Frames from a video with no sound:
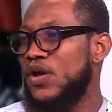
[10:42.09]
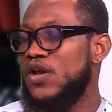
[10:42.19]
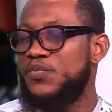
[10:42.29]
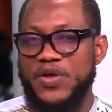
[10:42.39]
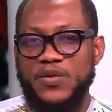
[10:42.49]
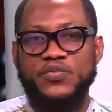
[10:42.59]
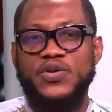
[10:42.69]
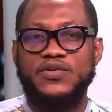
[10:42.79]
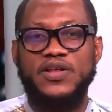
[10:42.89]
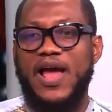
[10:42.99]
The
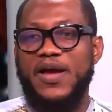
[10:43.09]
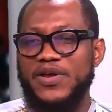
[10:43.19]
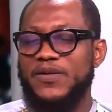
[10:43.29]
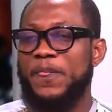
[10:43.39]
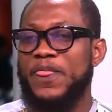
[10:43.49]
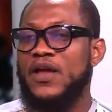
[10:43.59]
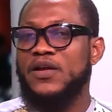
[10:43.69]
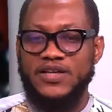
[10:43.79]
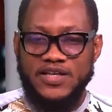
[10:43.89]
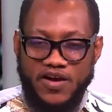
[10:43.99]
people, I mean,
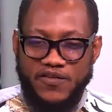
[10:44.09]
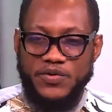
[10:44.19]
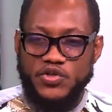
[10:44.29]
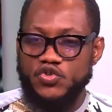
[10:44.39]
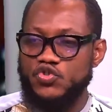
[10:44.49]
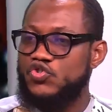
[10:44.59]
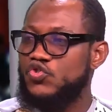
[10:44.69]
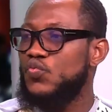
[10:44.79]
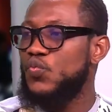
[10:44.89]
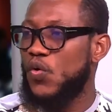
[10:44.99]
the government should
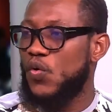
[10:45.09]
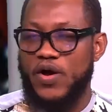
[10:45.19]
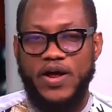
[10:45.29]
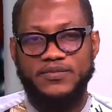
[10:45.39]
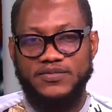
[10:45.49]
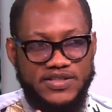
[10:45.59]
do more.